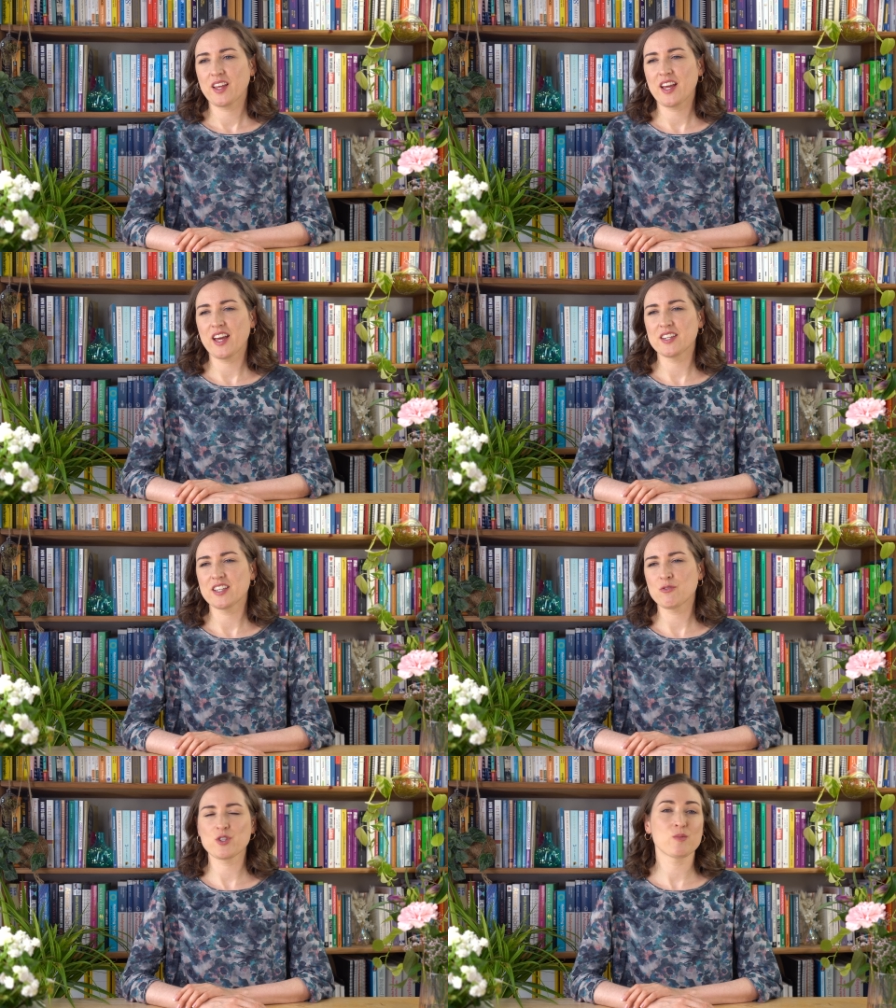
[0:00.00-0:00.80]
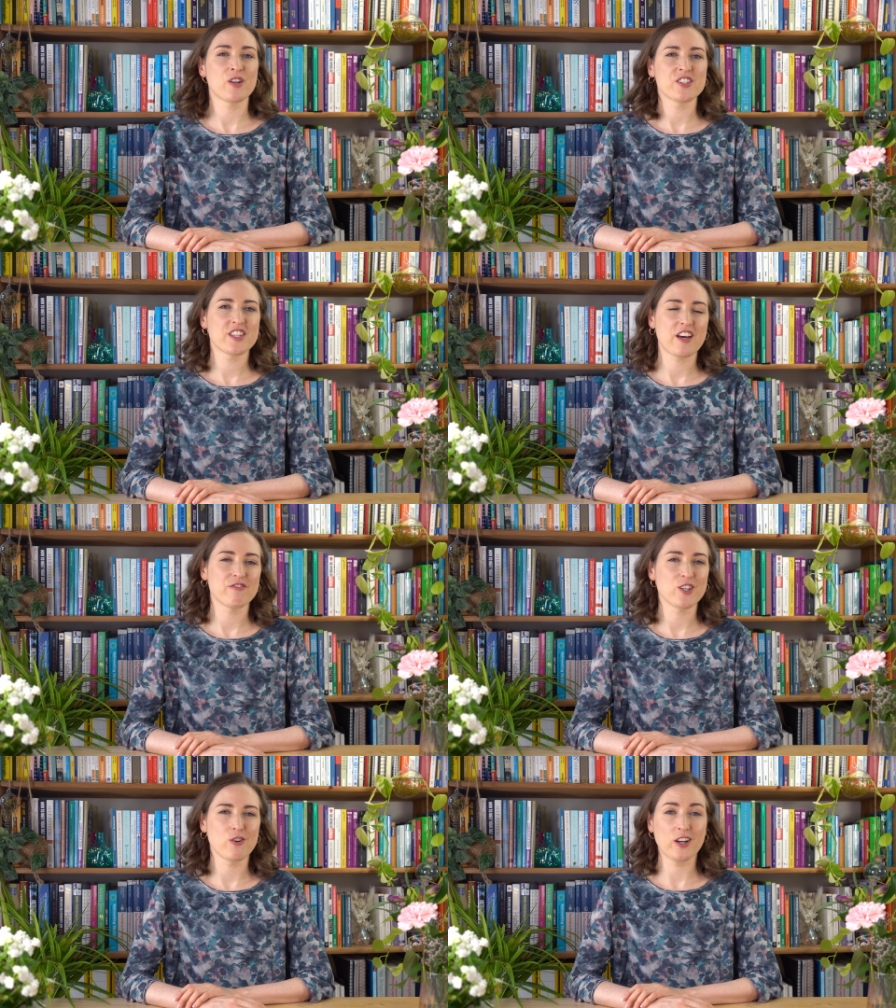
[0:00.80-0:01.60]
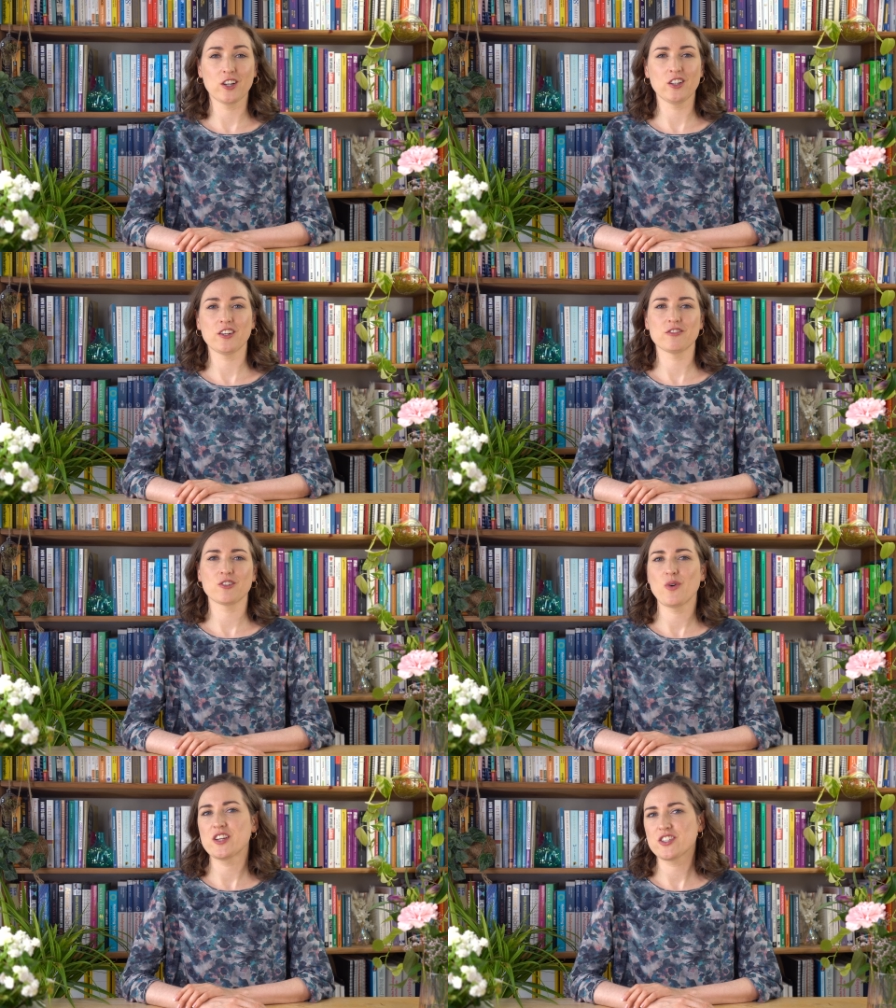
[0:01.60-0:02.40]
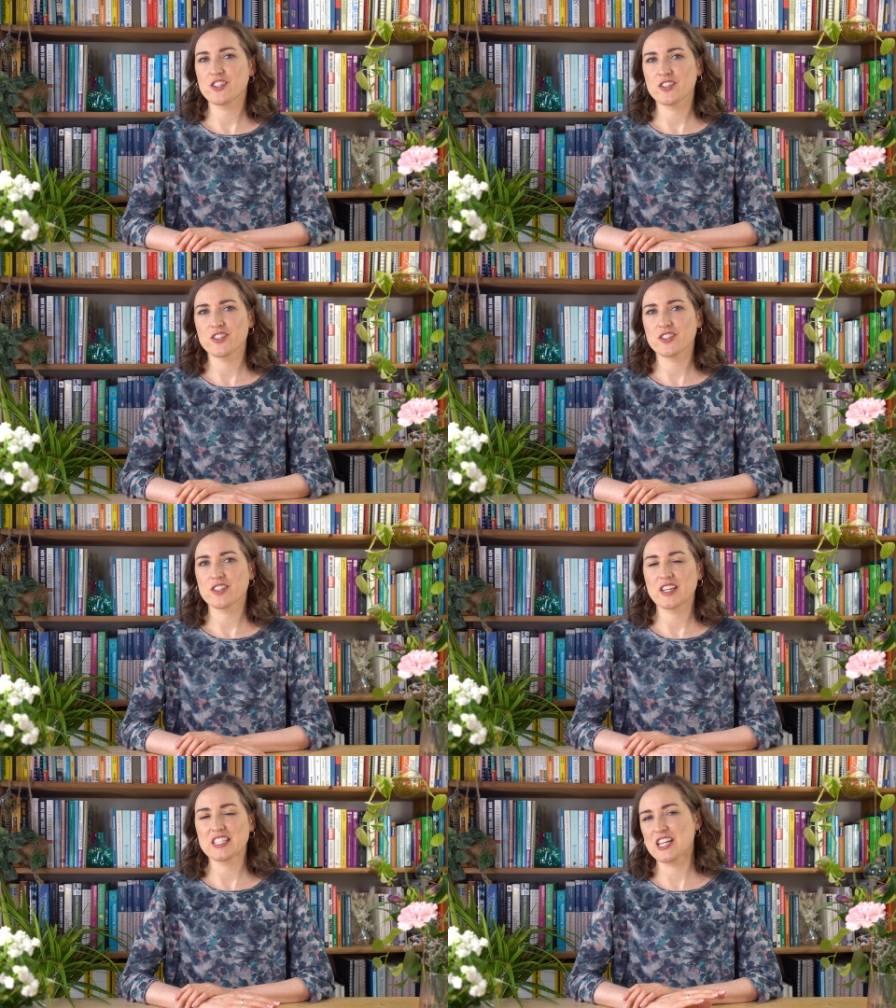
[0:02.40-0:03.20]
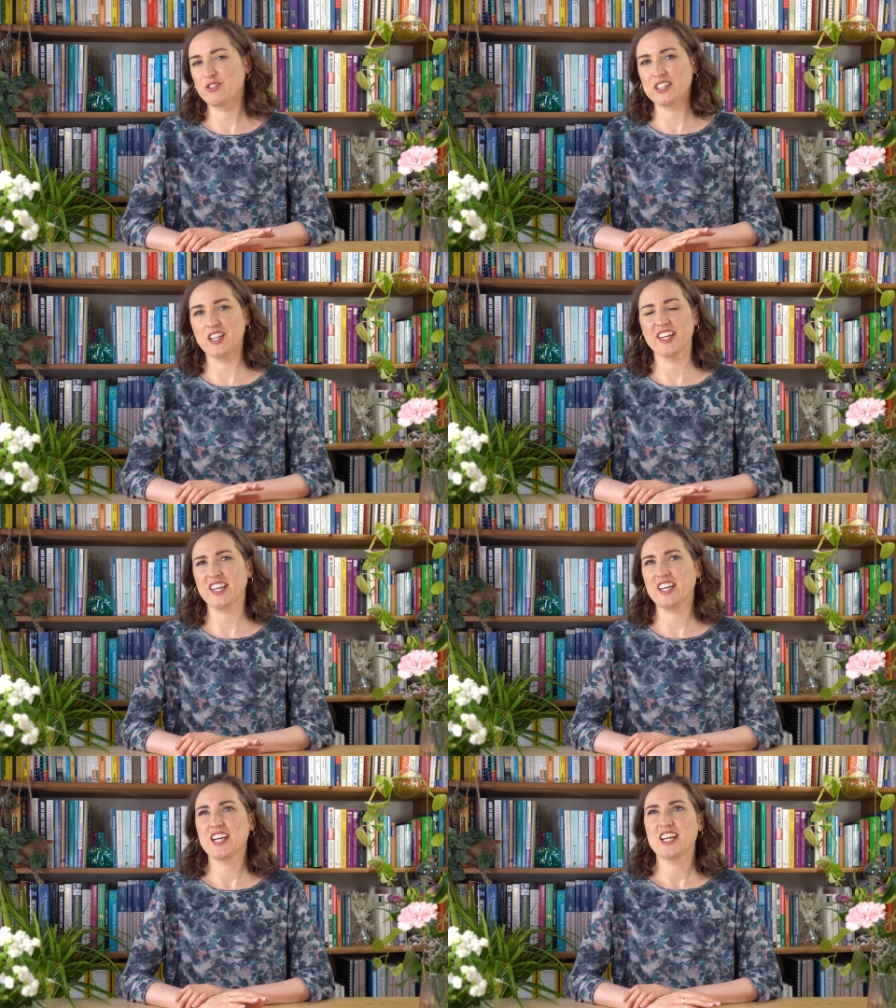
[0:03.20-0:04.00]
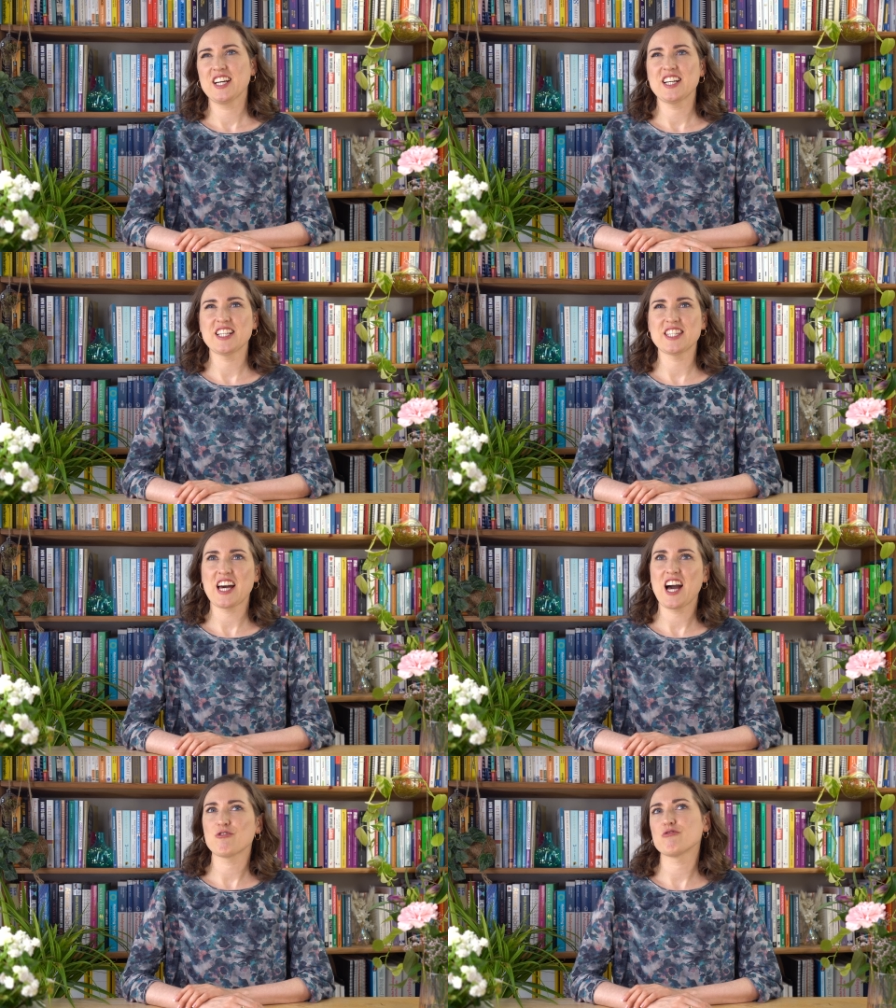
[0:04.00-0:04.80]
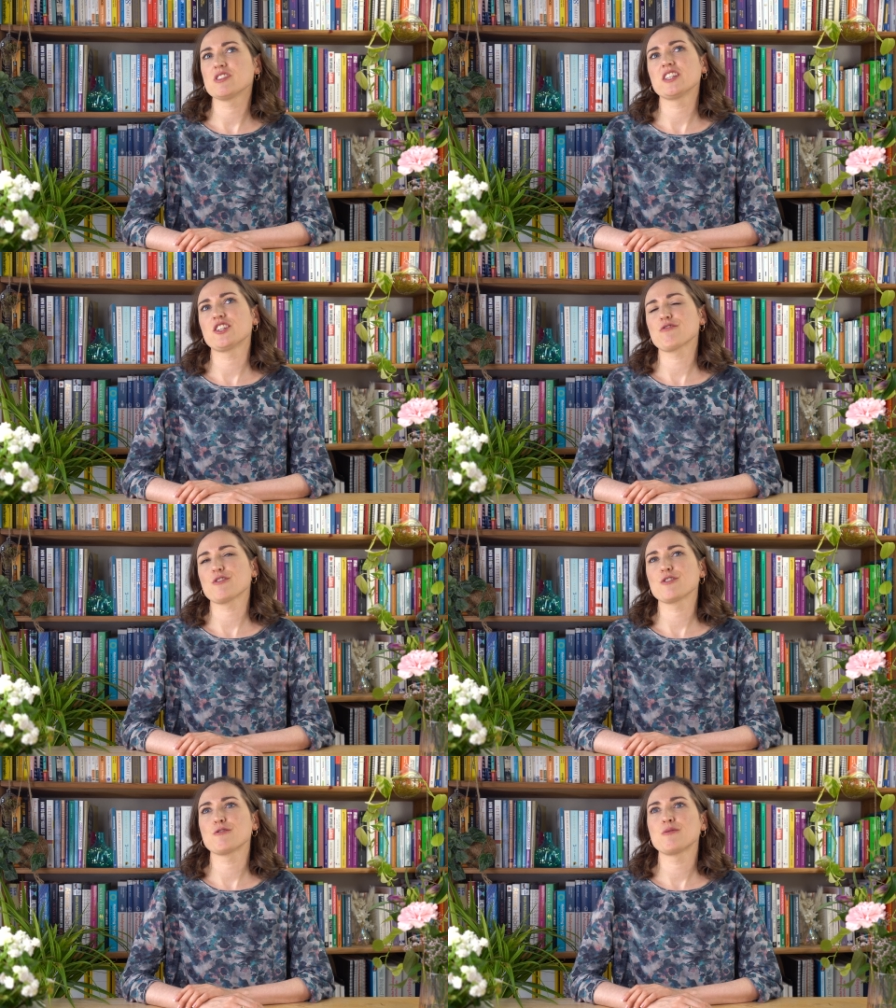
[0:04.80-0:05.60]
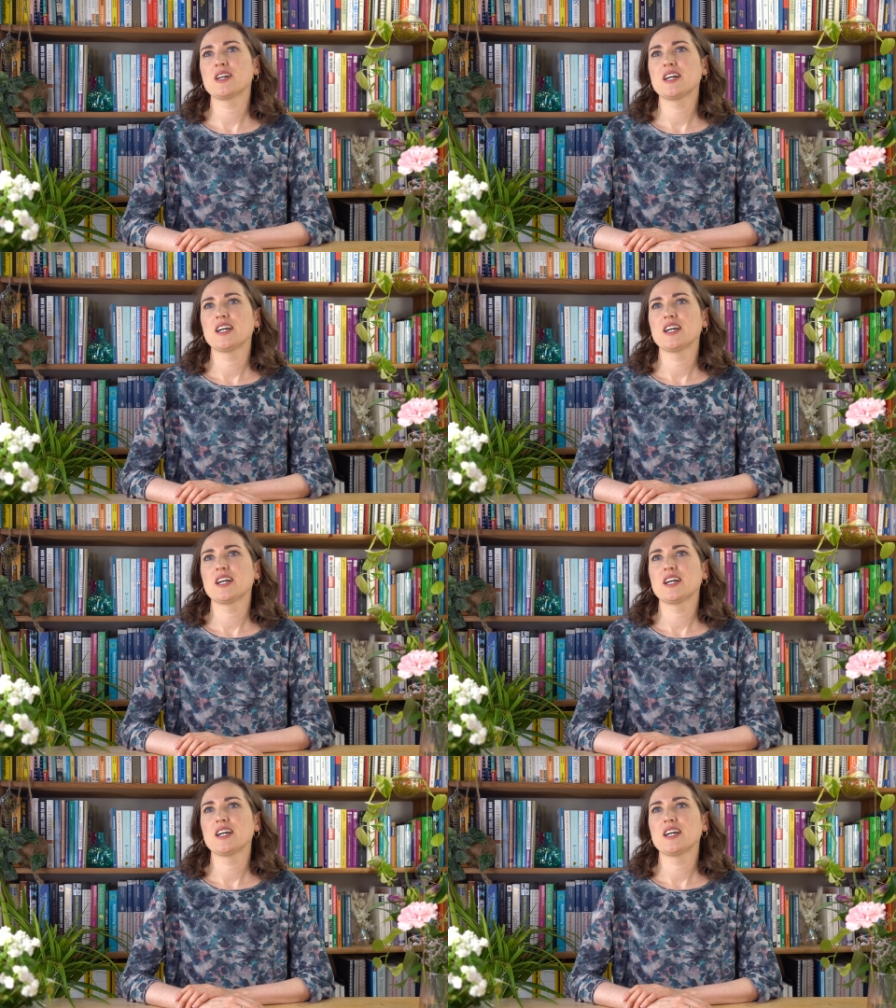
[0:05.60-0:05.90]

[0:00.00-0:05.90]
And in response to that video, I got a lot of questions that sounded like, is that really true?